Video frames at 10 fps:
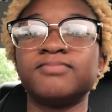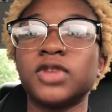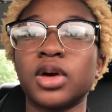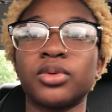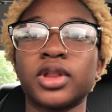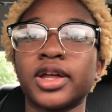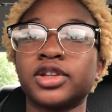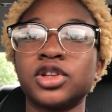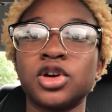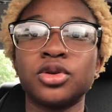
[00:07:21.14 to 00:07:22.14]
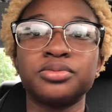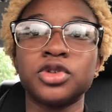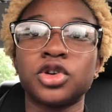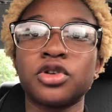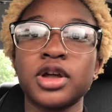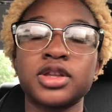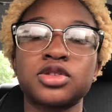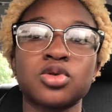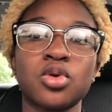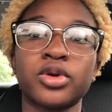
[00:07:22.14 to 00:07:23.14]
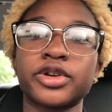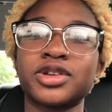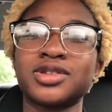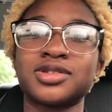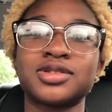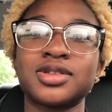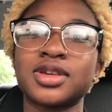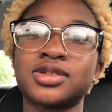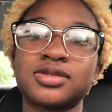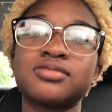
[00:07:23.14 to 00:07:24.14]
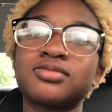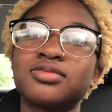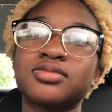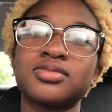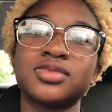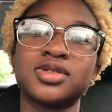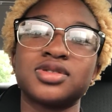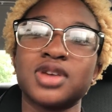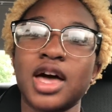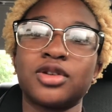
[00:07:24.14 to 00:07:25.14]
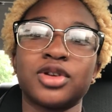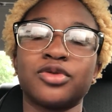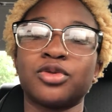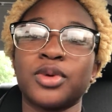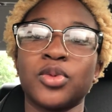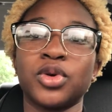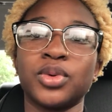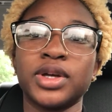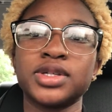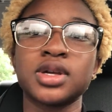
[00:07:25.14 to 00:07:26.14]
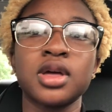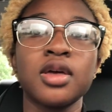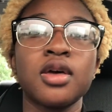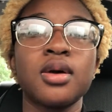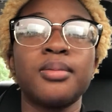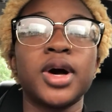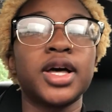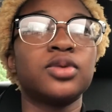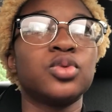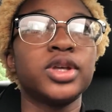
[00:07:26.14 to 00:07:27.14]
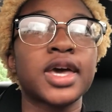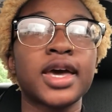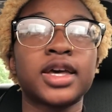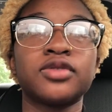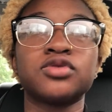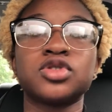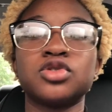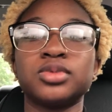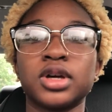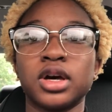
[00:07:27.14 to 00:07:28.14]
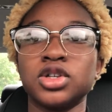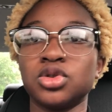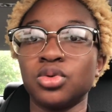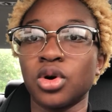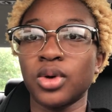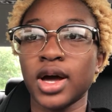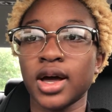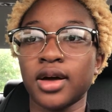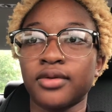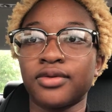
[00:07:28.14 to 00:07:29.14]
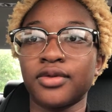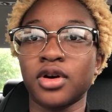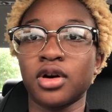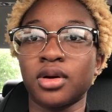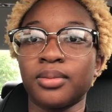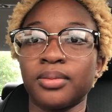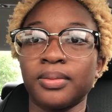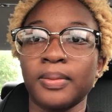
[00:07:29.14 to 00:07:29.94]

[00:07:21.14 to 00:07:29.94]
they were like, nope, your credit score is 6. I don't even remember what it was. But we can't give it to you because you don't have a